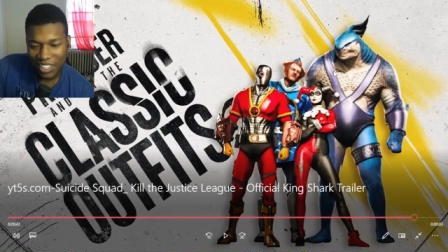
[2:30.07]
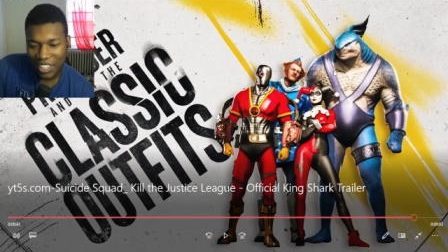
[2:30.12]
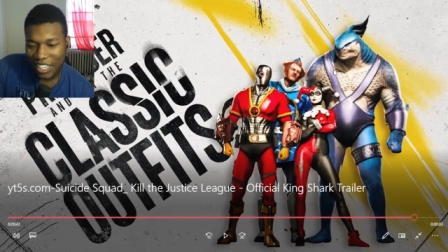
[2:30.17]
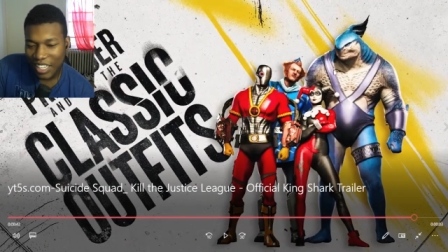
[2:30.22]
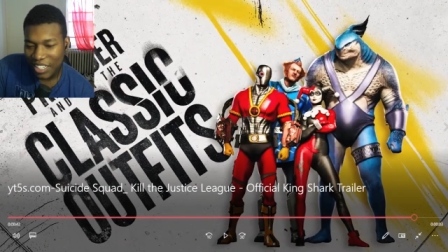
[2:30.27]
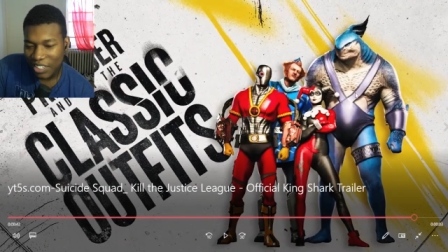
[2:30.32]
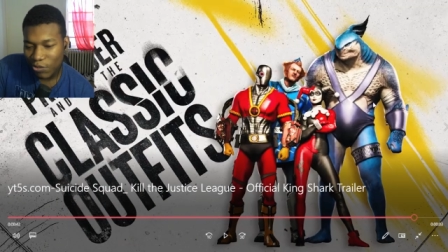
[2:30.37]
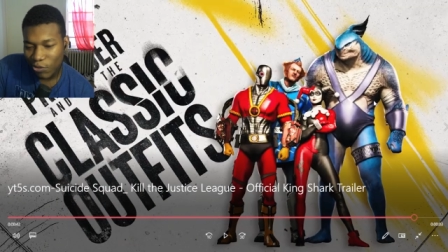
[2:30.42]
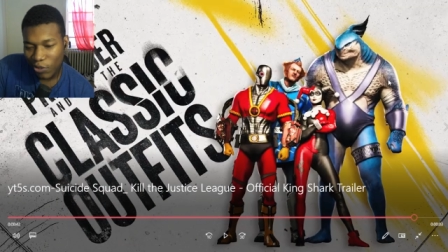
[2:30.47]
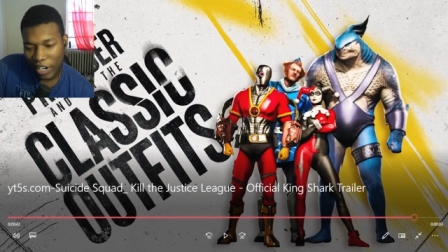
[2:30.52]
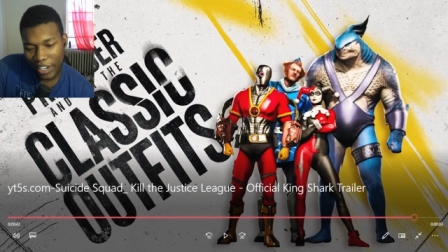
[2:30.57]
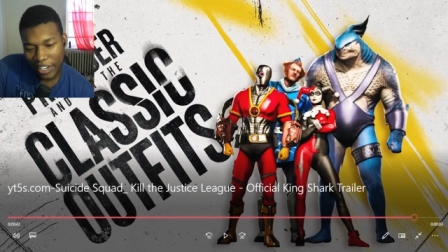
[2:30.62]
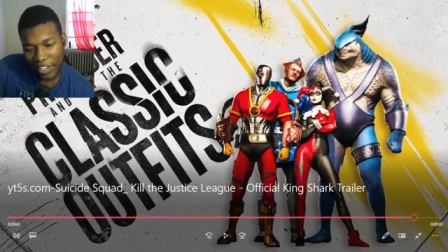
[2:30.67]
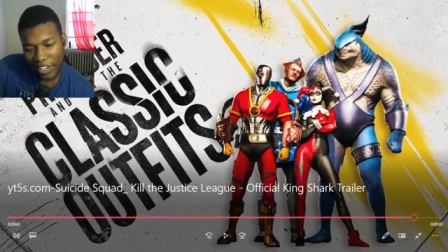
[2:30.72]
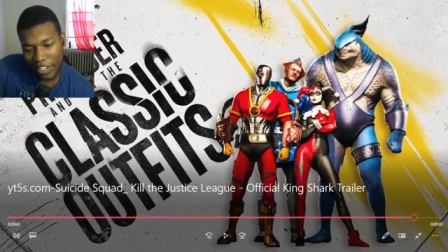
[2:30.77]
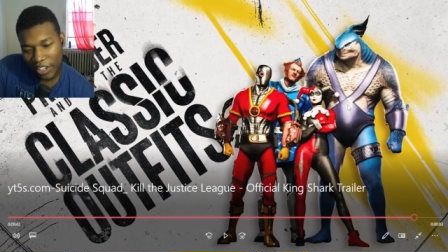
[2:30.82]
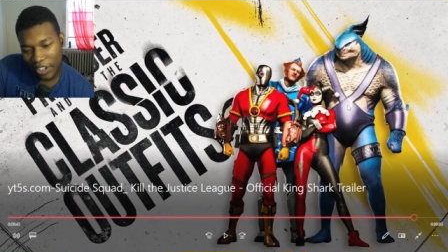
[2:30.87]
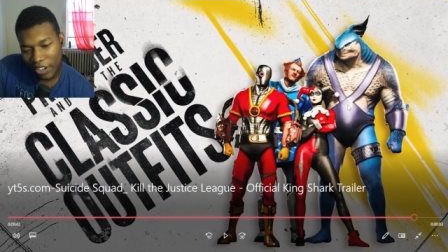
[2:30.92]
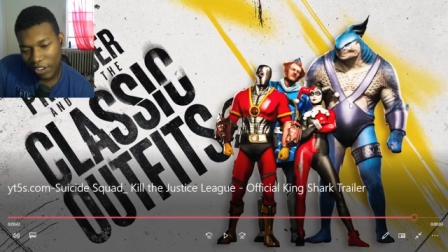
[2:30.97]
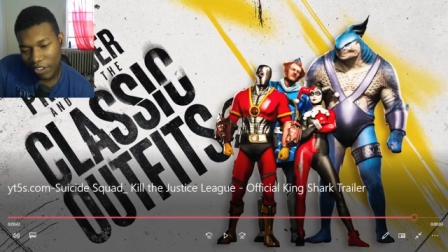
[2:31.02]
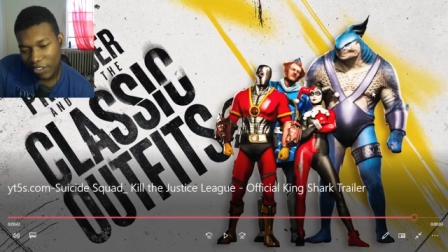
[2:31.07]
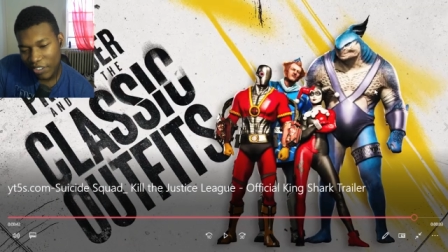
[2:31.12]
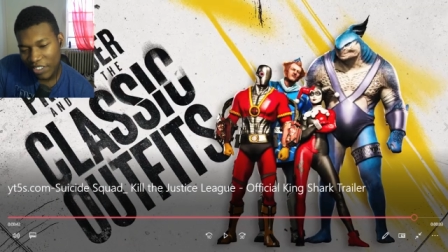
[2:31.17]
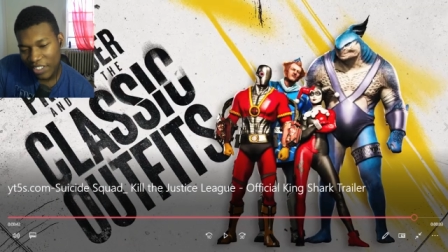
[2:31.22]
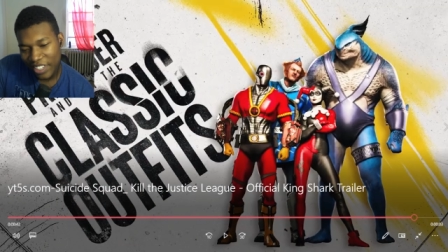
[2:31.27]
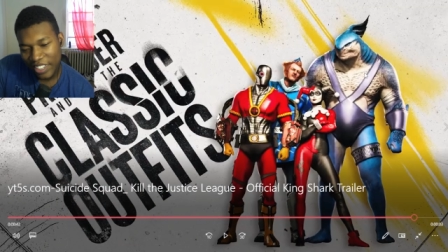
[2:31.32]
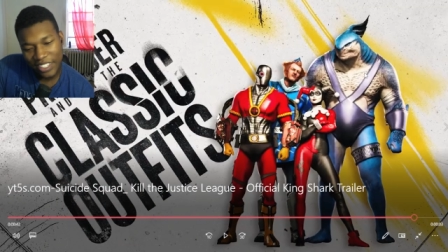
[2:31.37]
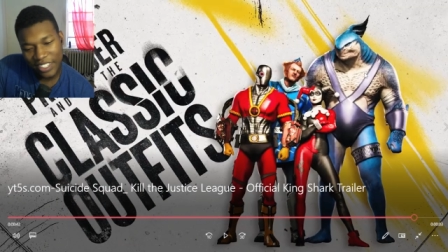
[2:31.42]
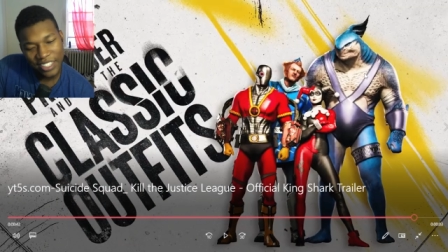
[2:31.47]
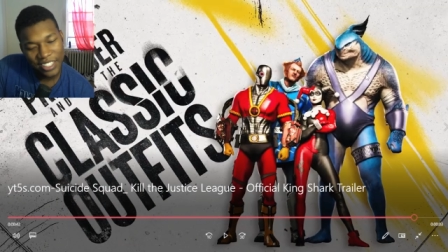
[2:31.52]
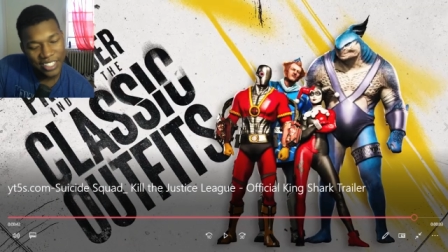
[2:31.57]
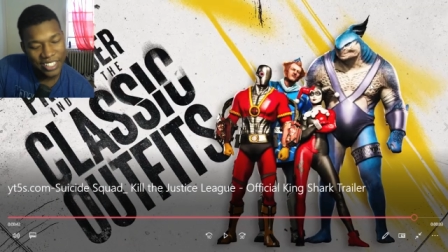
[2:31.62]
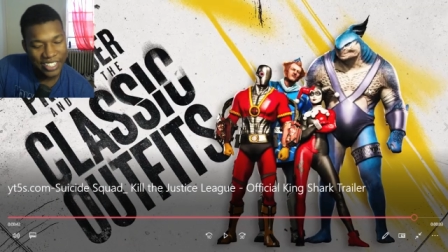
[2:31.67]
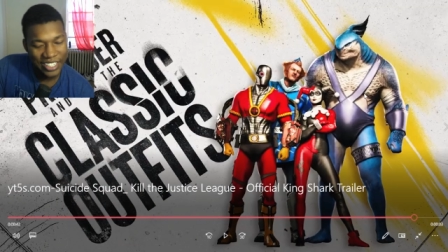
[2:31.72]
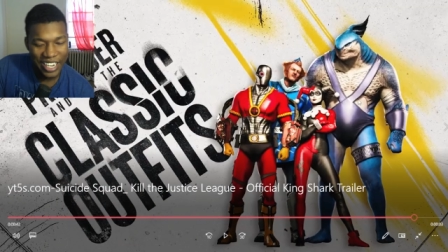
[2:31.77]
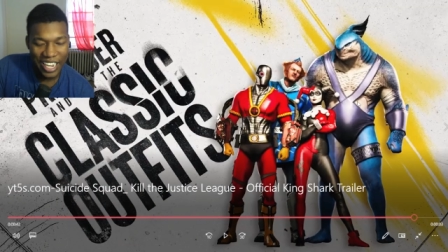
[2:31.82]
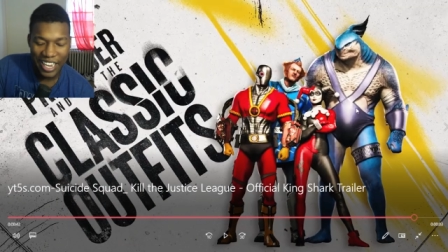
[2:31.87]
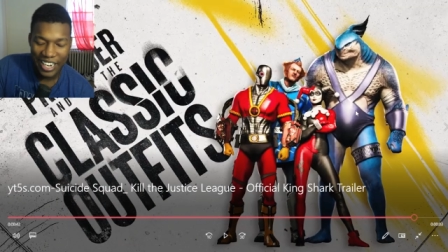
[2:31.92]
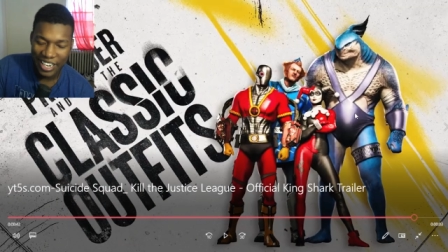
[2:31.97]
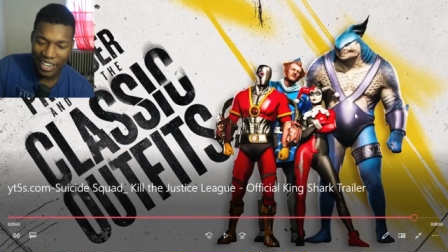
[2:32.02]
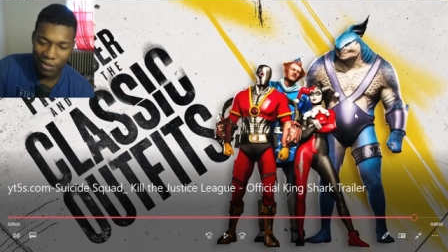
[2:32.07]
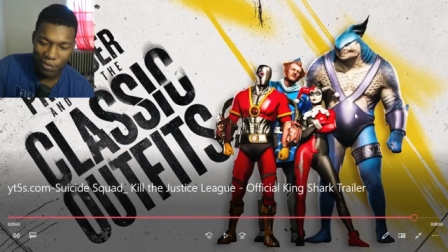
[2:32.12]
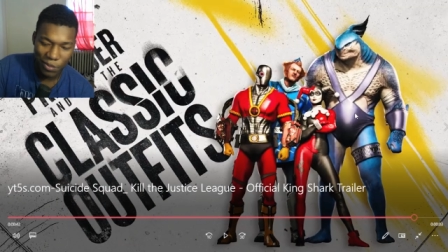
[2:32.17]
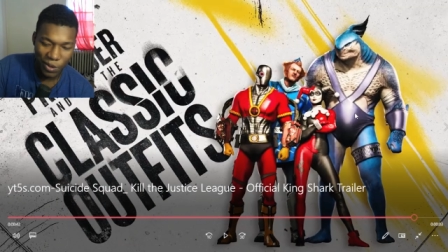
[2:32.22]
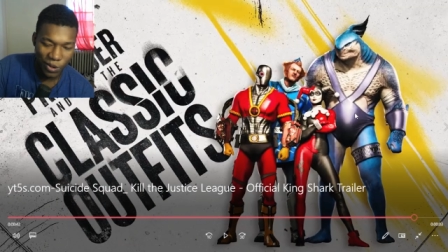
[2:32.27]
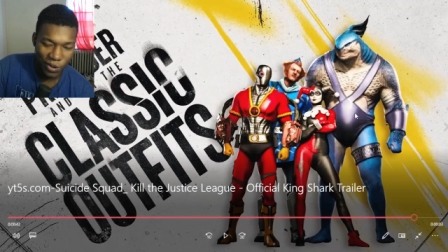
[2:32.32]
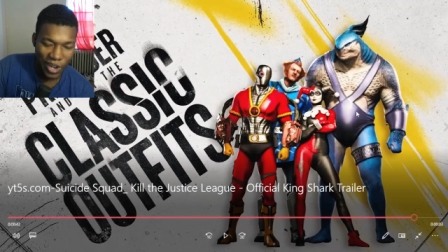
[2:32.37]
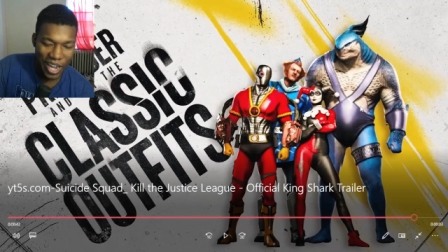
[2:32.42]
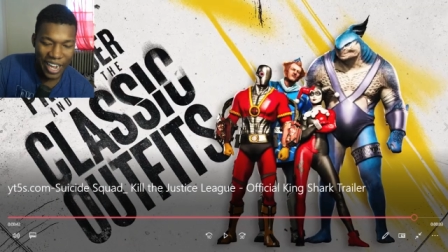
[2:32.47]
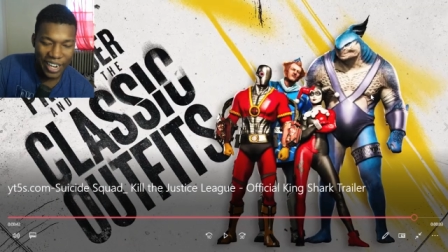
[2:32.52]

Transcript: This right here, this is not it, bro.